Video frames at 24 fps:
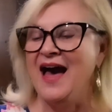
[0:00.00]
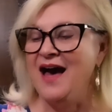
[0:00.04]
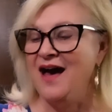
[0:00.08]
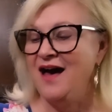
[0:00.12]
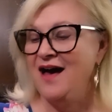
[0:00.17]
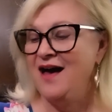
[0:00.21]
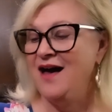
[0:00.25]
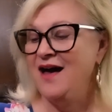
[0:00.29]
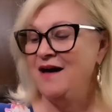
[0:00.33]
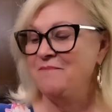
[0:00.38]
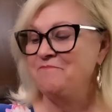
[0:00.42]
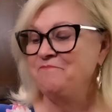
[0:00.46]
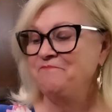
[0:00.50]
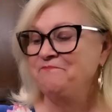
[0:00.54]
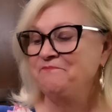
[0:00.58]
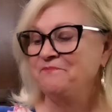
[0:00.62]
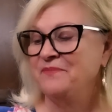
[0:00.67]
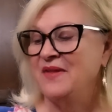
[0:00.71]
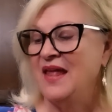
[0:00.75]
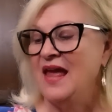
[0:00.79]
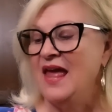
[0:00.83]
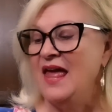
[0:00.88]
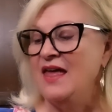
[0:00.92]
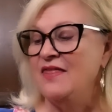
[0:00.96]
Um,
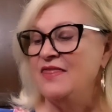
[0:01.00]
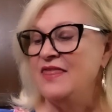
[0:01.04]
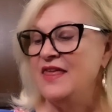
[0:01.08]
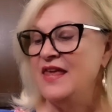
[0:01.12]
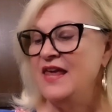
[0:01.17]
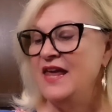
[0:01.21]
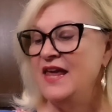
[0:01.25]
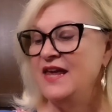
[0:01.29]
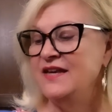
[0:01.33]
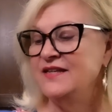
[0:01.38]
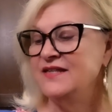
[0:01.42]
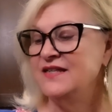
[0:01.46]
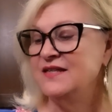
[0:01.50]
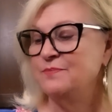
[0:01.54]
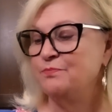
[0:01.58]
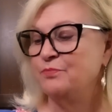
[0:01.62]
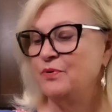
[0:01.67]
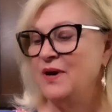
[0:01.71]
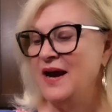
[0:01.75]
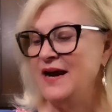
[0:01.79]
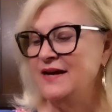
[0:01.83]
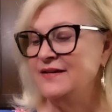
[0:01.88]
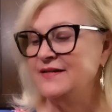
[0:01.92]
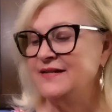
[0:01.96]
these
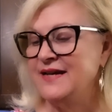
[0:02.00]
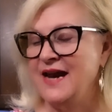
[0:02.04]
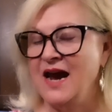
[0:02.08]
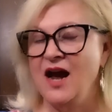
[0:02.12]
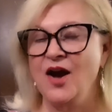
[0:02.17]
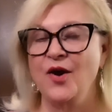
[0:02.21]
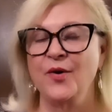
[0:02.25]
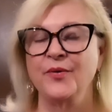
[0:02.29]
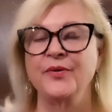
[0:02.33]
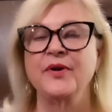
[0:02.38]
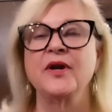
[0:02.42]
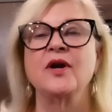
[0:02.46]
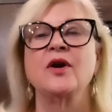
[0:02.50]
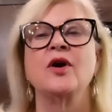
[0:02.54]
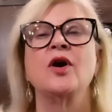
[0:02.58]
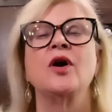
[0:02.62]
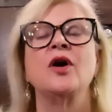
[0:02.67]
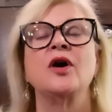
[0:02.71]
break down